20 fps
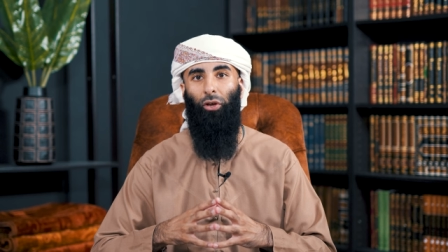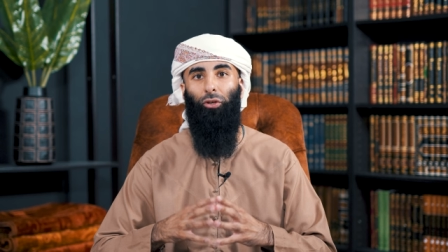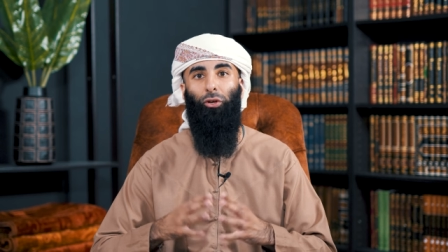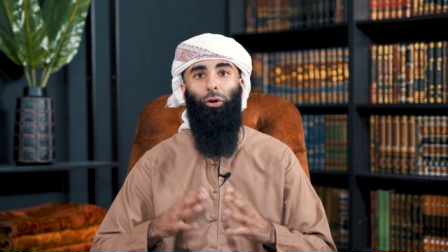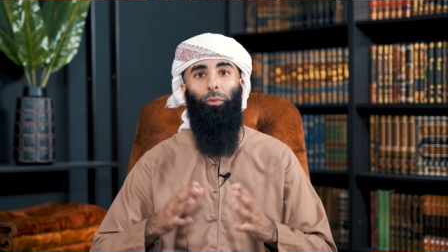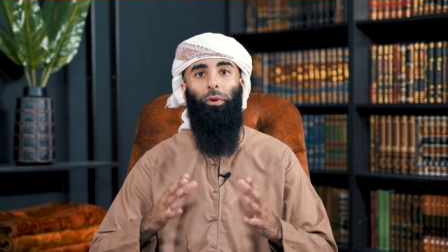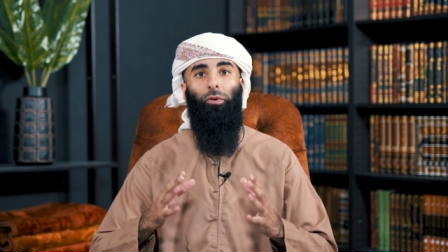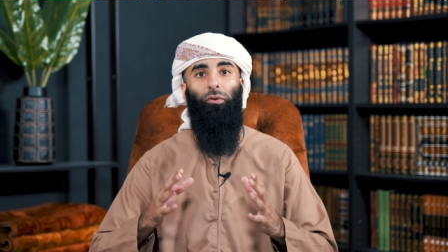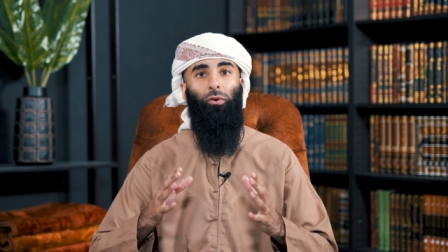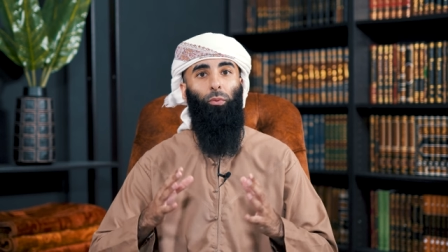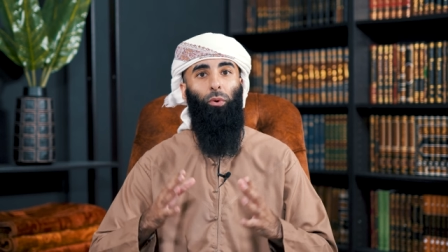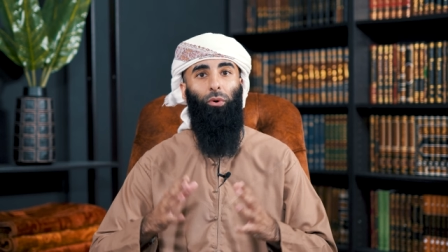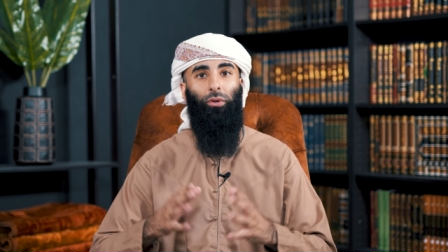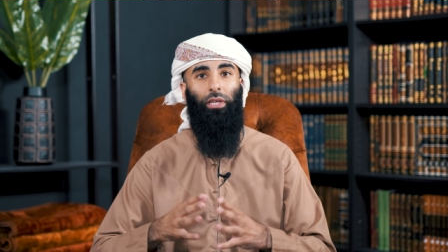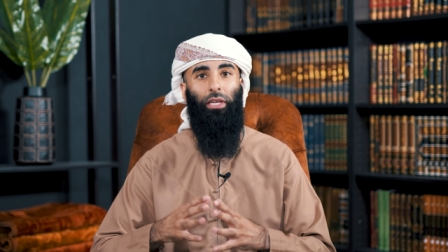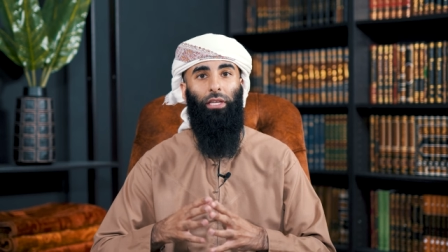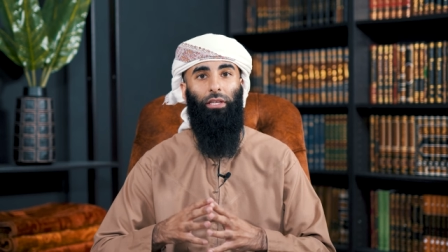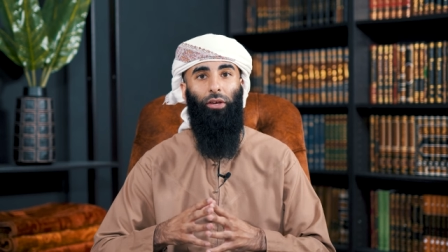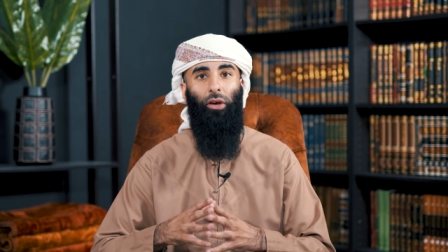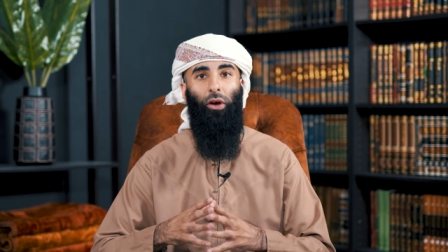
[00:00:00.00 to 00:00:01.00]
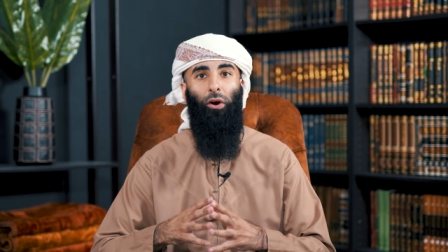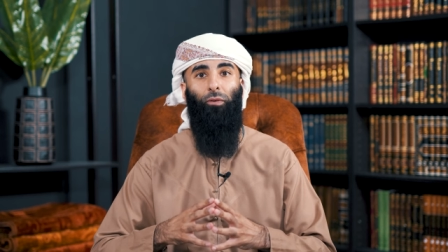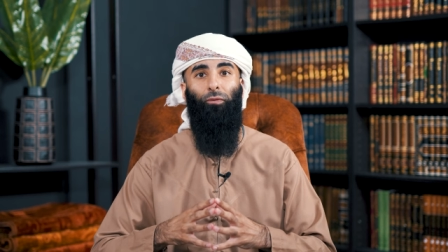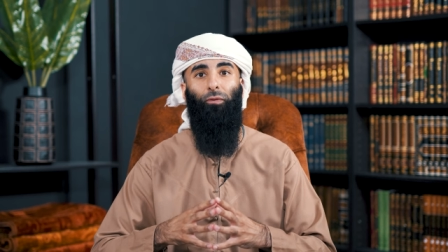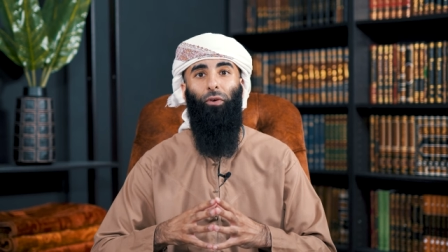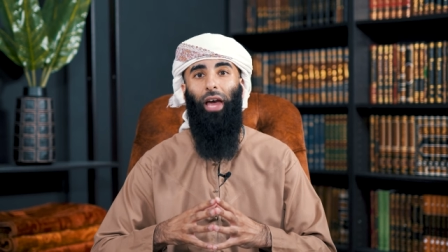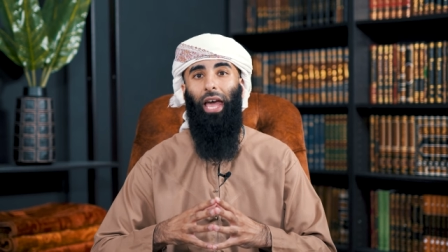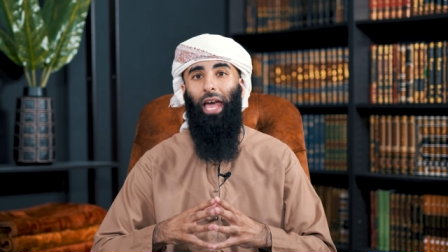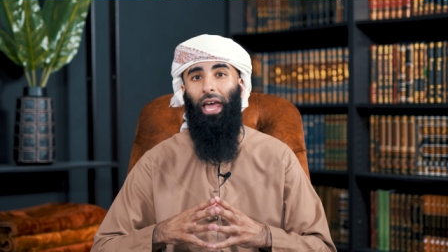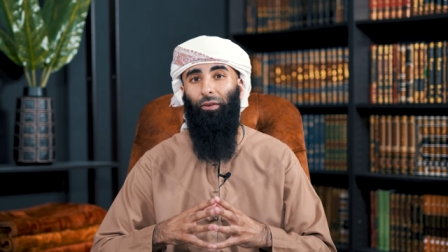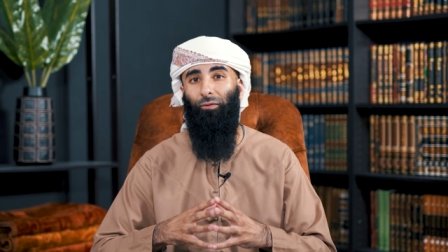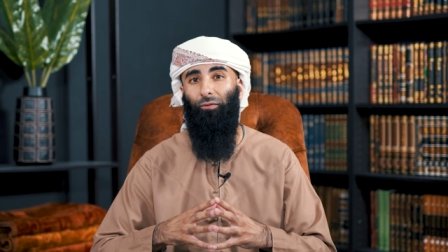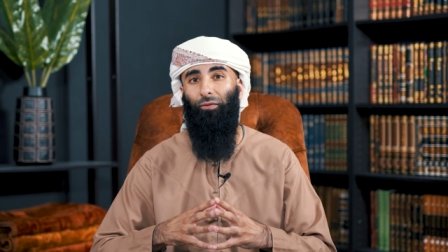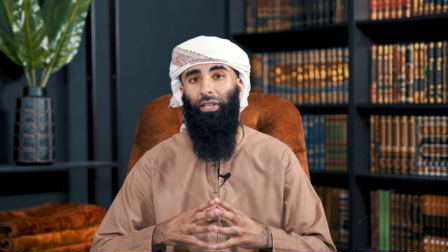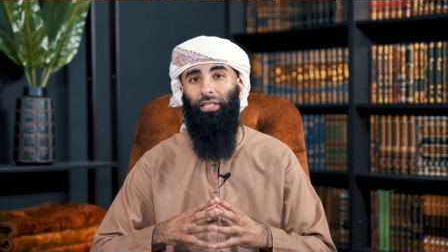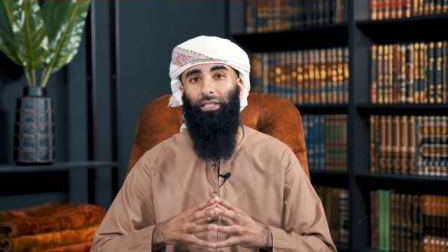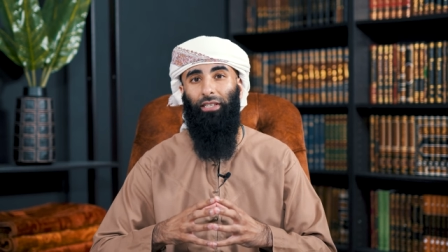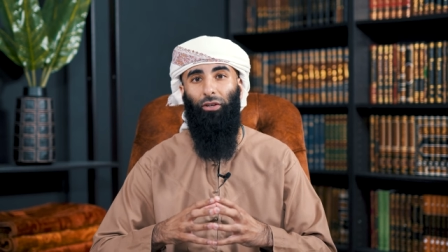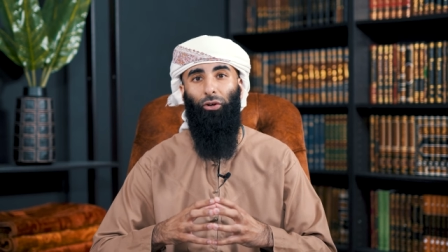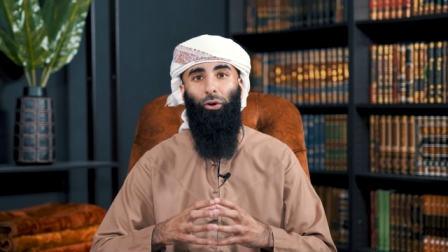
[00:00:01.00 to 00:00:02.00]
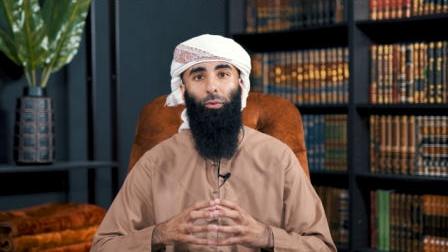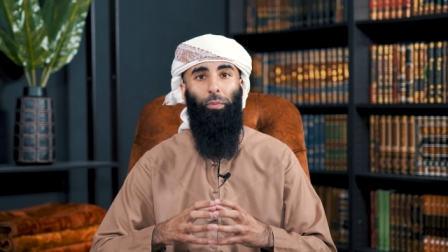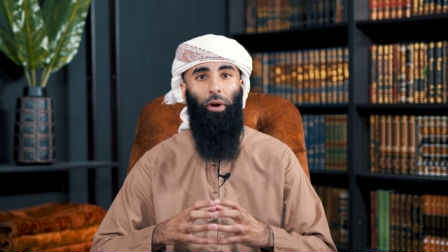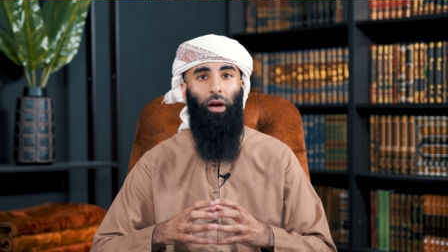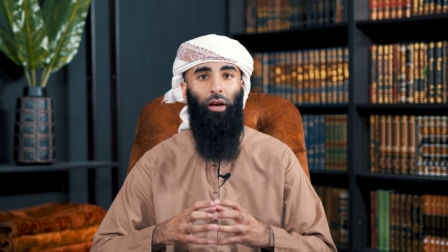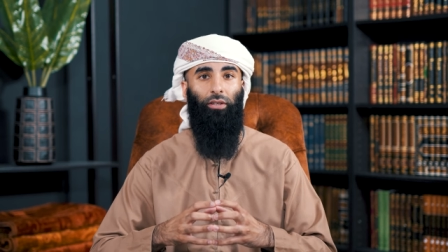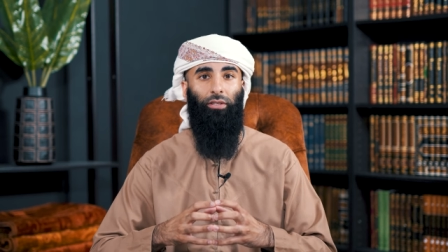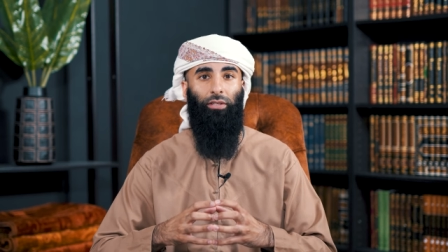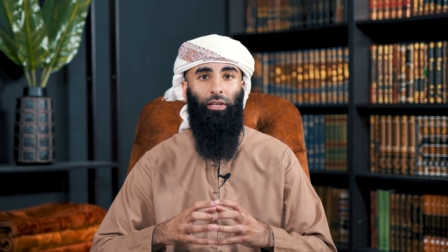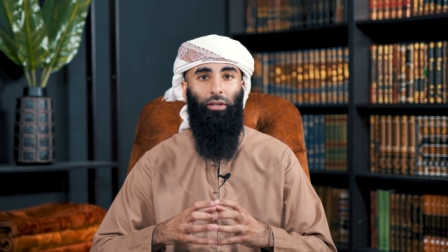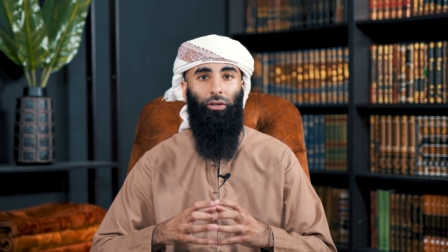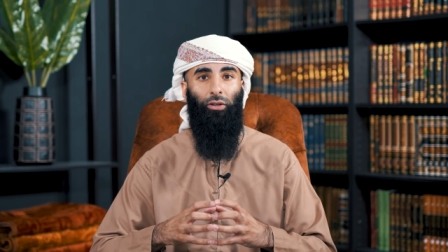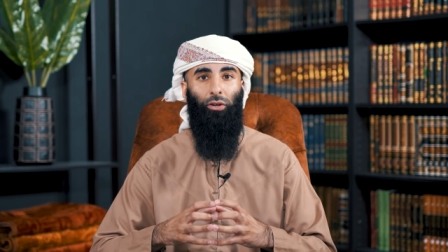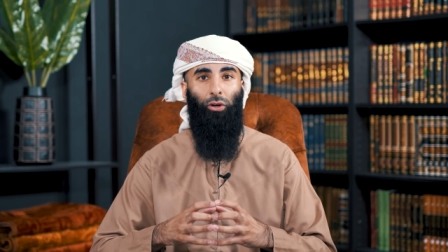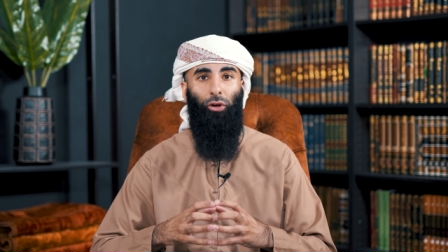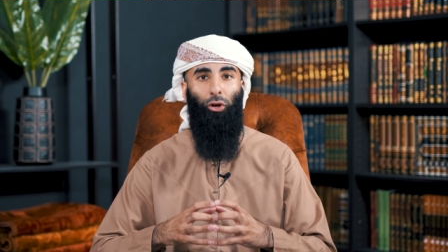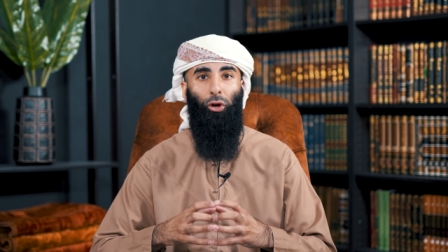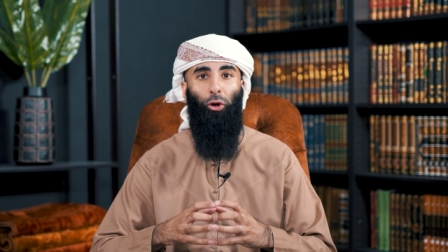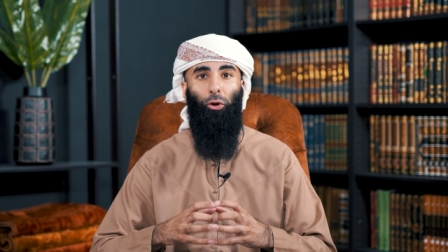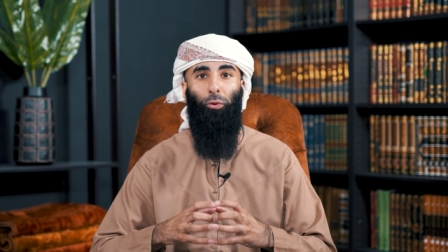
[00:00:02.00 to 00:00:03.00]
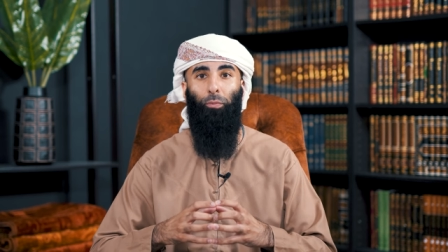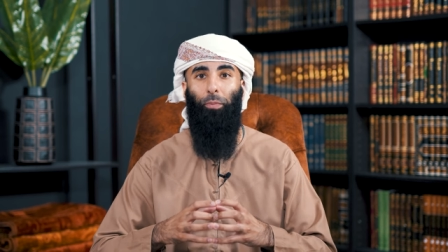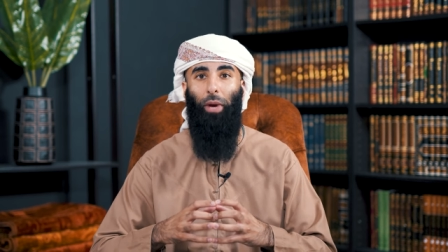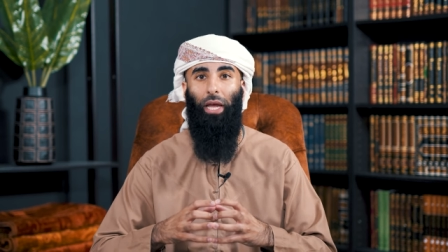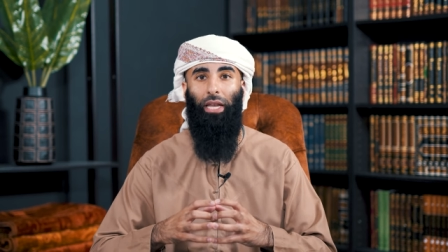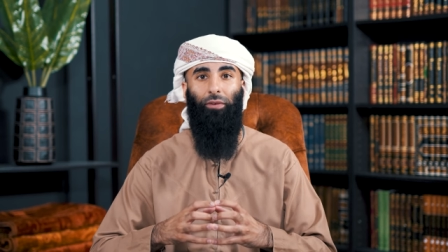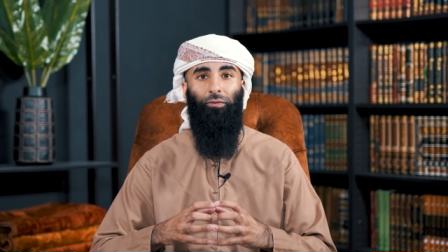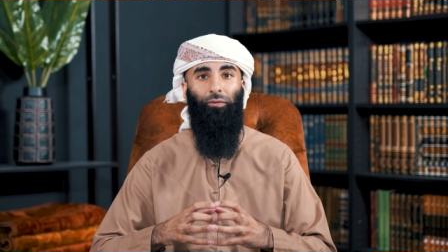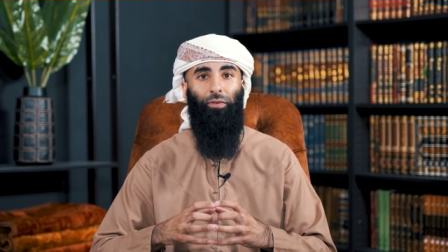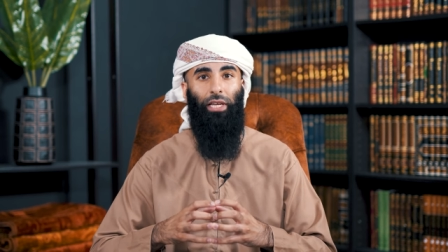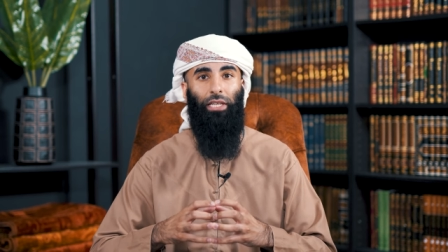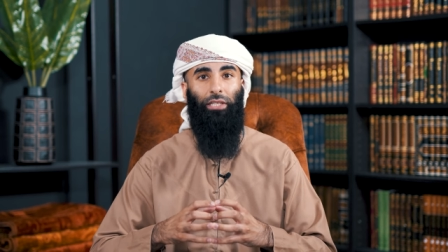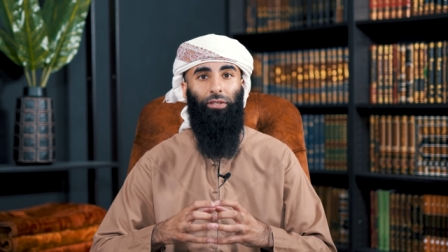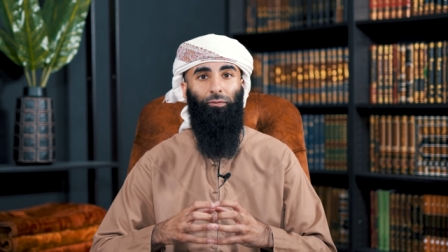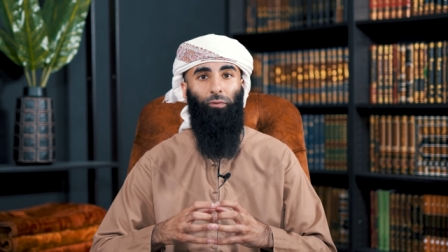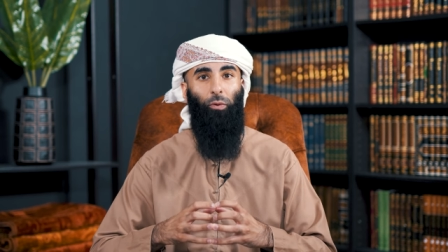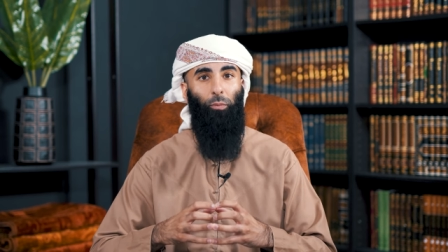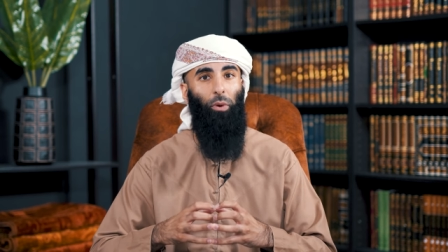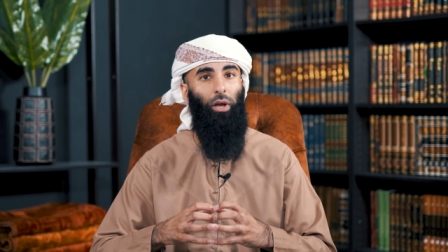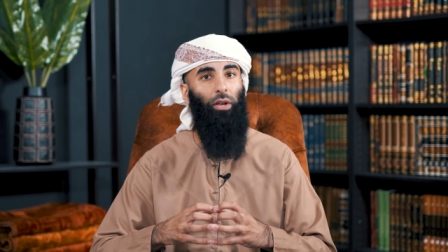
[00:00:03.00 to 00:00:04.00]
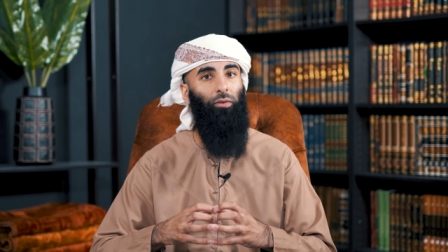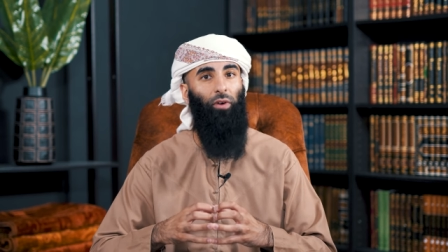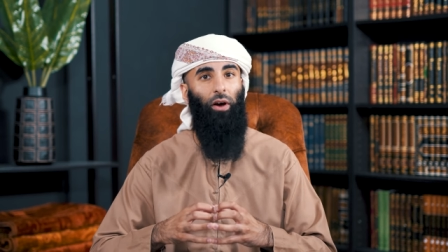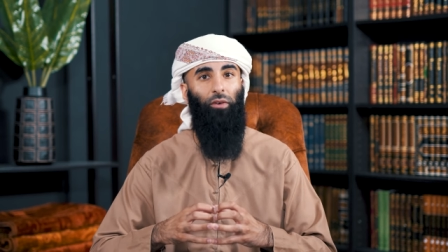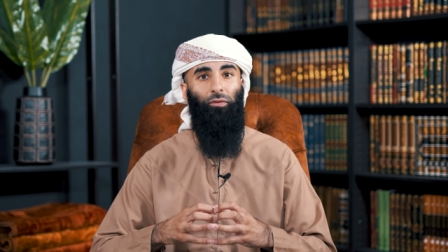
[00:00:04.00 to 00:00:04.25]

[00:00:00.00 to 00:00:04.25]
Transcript: You'll be rewarded for every single person who benefits from one of